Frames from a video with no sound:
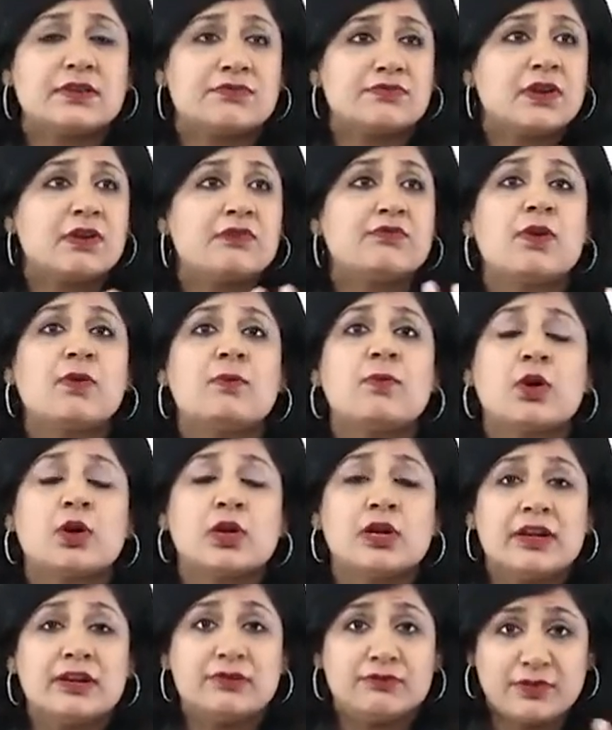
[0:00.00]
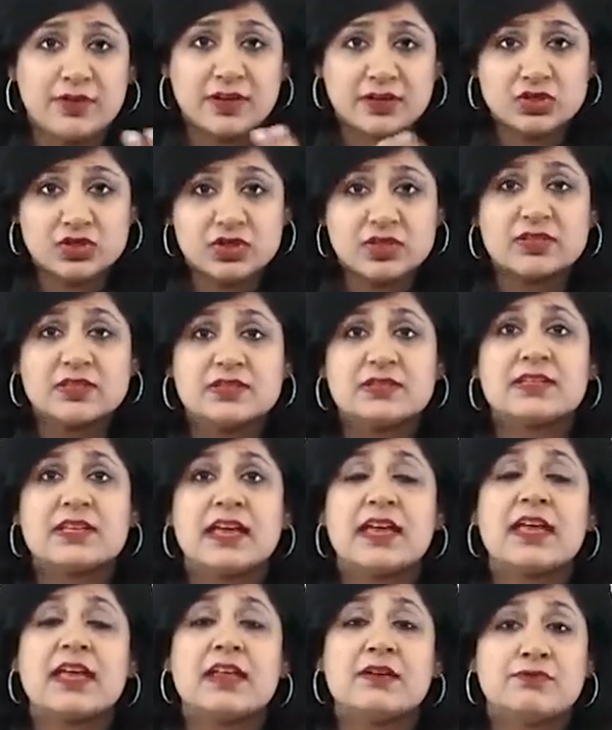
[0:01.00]
suffering from ocular infections
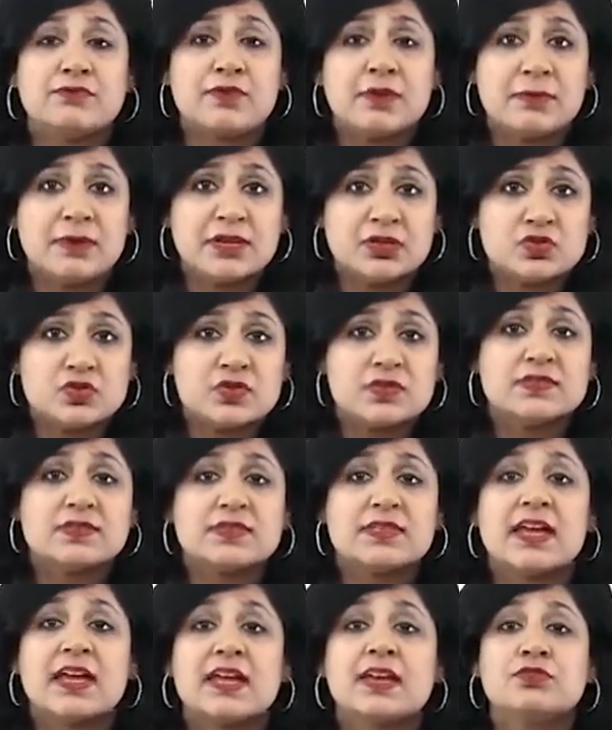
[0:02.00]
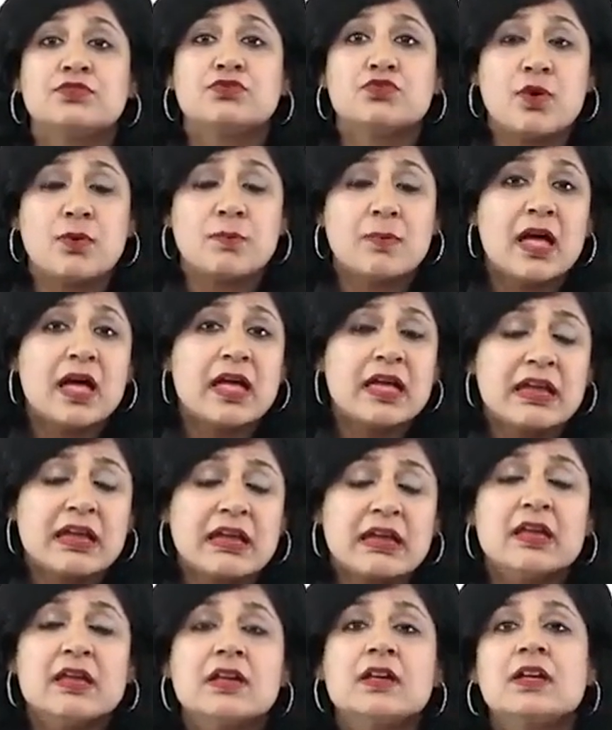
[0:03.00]
and inflammations and trauma
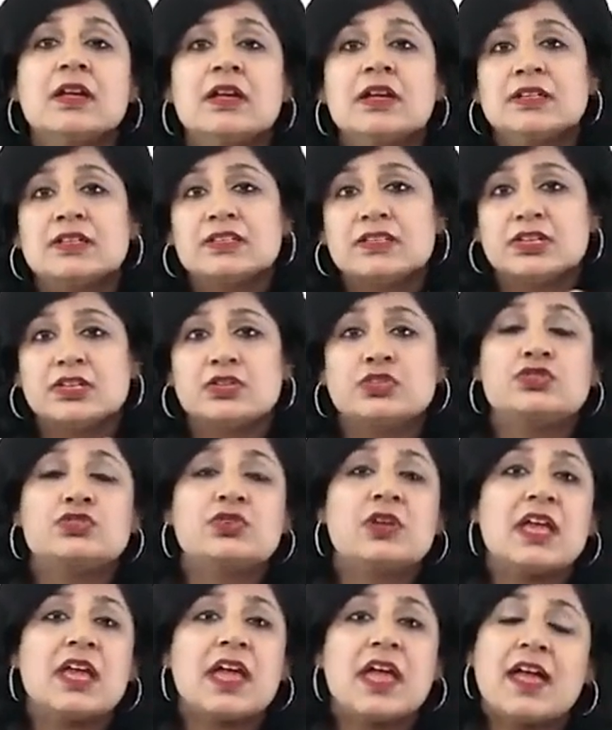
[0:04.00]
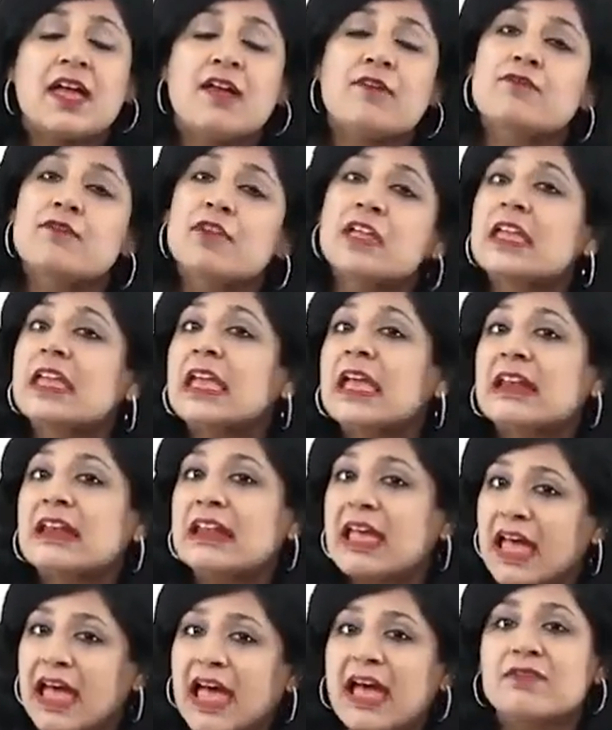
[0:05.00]
hai, surgery hai, we can
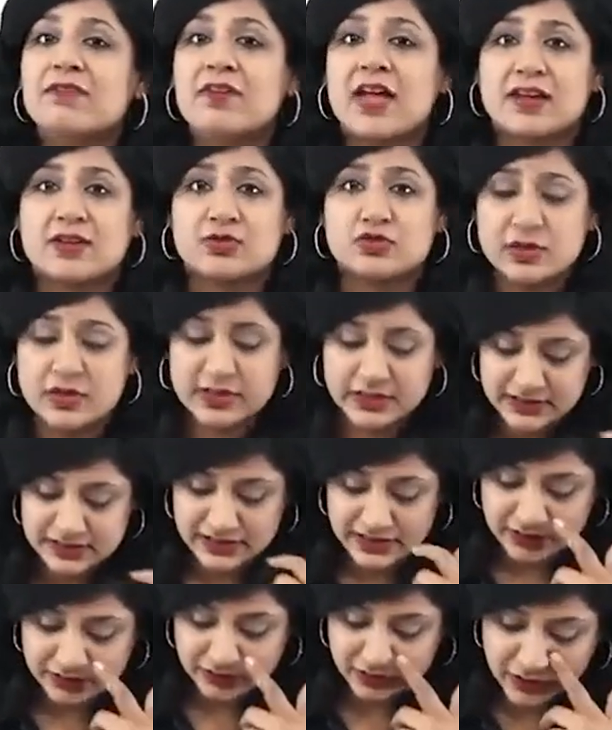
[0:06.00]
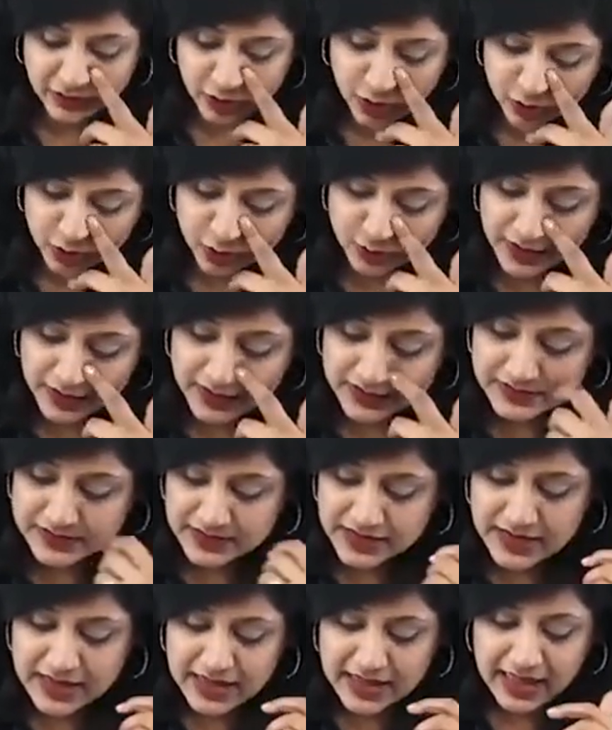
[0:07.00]
have actually the secondary glaucomas,
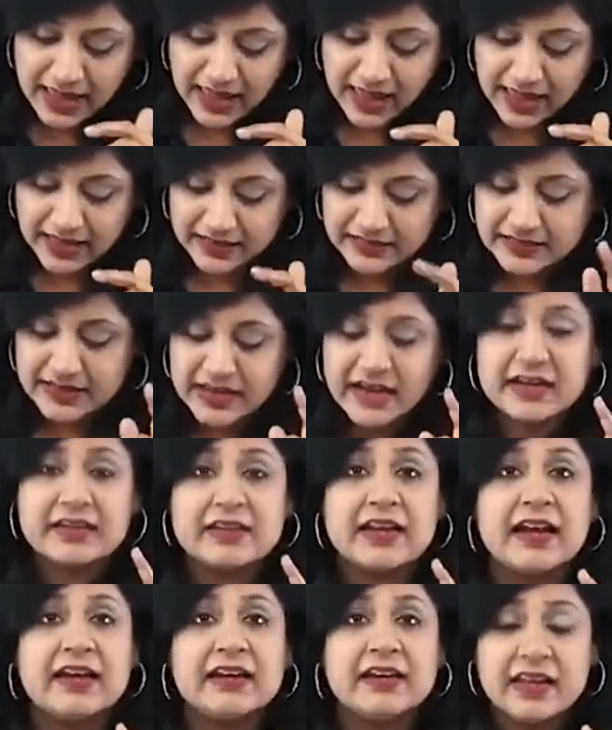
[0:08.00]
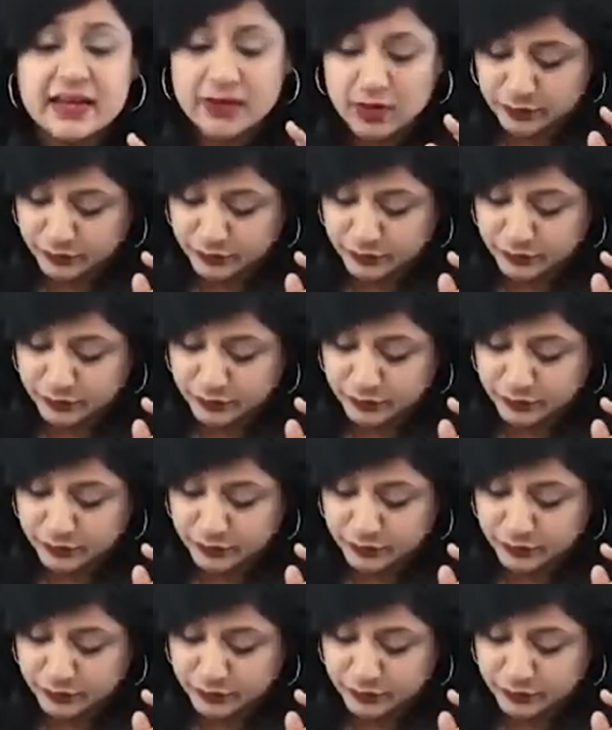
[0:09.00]
and the attending